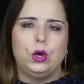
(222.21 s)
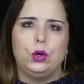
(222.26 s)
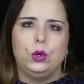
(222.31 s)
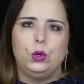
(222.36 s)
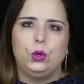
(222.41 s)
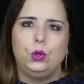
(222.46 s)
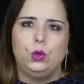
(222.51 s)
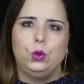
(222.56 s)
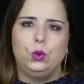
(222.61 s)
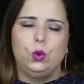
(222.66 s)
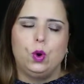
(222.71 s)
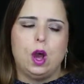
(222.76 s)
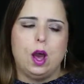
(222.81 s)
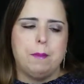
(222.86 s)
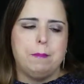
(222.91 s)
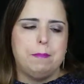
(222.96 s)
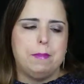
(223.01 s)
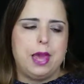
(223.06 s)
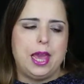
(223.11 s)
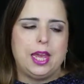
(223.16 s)
who
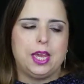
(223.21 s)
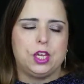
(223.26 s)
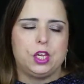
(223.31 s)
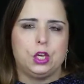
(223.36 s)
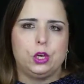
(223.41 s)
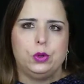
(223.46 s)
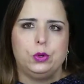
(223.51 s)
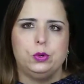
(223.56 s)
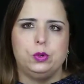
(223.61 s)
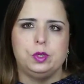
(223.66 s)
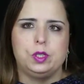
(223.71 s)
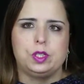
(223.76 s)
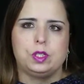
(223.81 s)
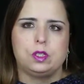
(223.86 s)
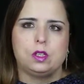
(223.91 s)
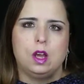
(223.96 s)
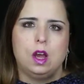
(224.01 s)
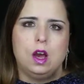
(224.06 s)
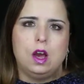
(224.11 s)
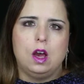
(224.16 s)
may use